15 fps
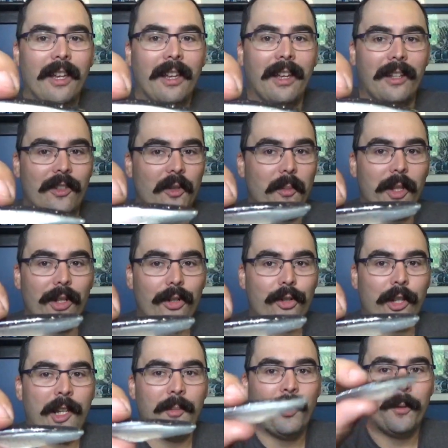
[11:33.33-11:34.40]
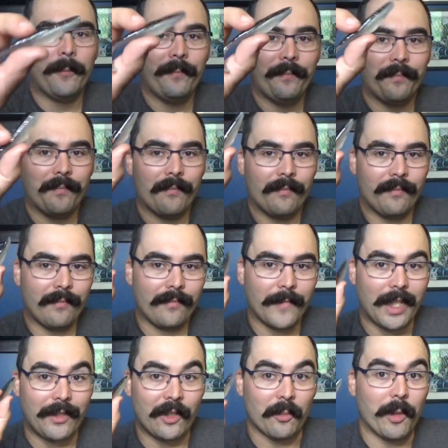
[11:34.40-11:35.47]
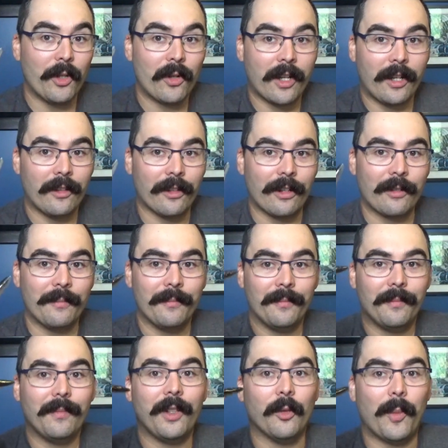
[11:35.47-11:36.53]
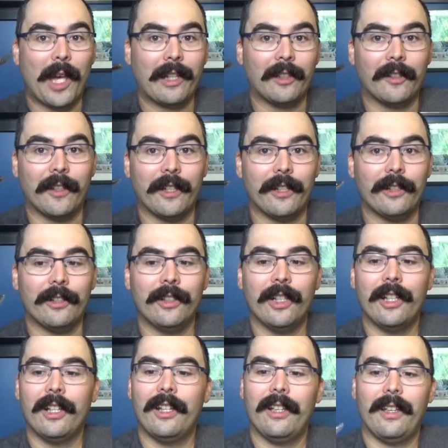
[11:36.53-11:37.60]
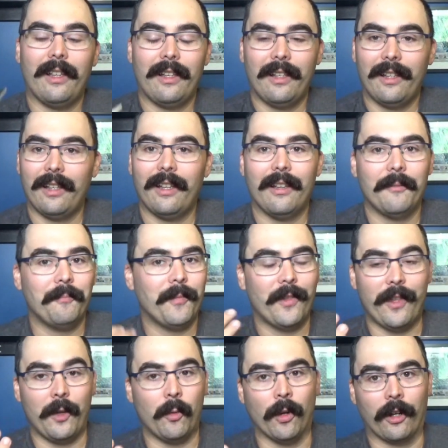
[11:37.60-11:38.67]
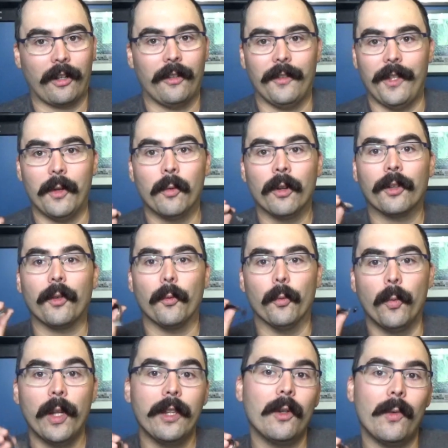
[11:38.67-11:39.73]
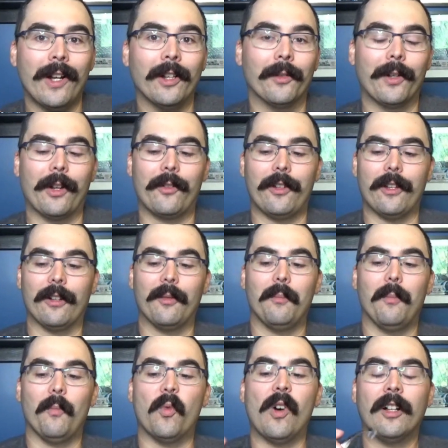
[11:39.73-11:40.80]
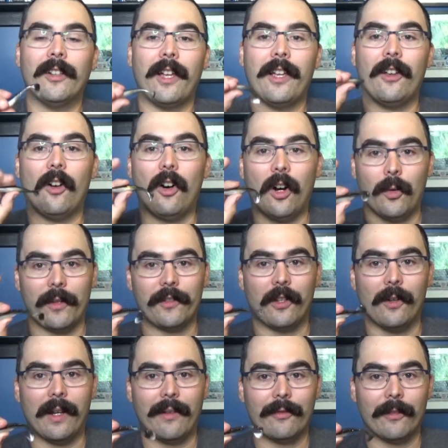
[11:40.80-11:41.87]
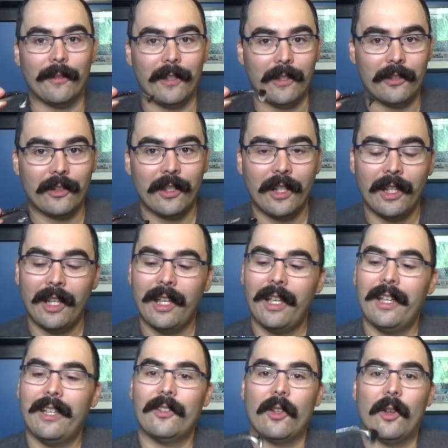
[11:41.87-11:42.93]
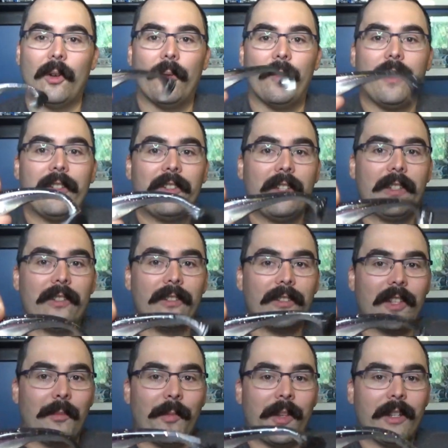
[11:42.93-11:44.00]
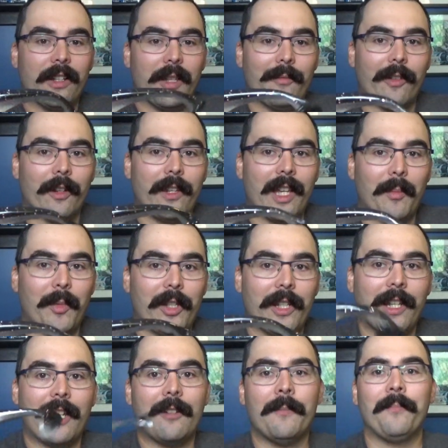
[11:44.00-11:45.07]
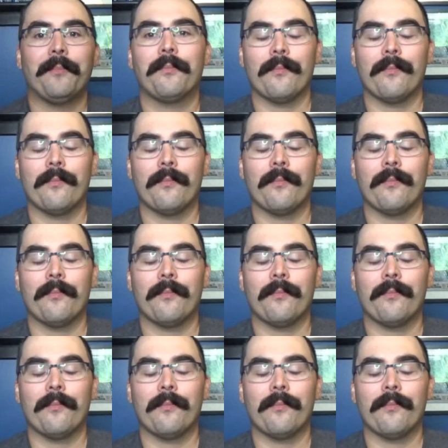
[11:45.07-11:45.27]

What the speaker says: It's your minnow shape, it's your minnow color, your paddle tail. They work really well around here. Walleye always go after these. So this is something I am very happy to get.